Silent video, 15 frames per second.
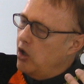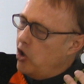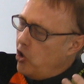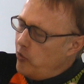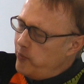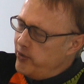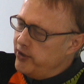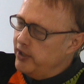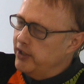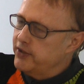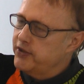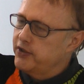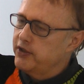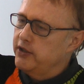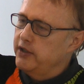
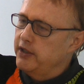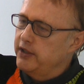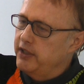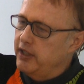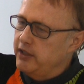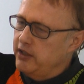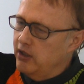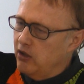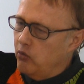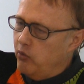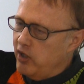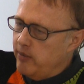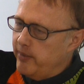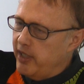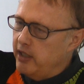openness that,
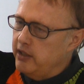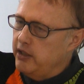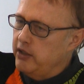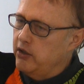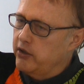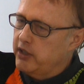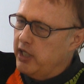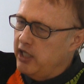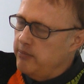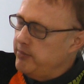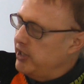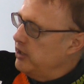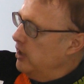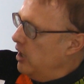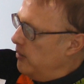you're kind of
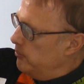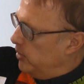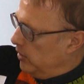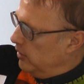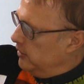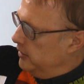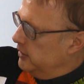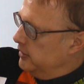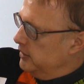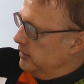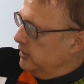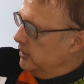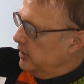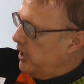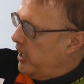being humble.
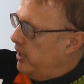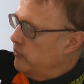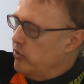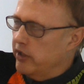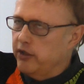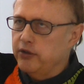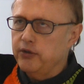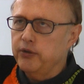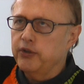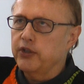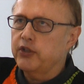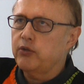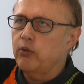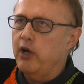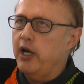I want to do
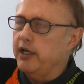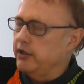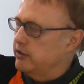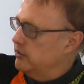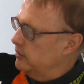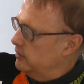this right.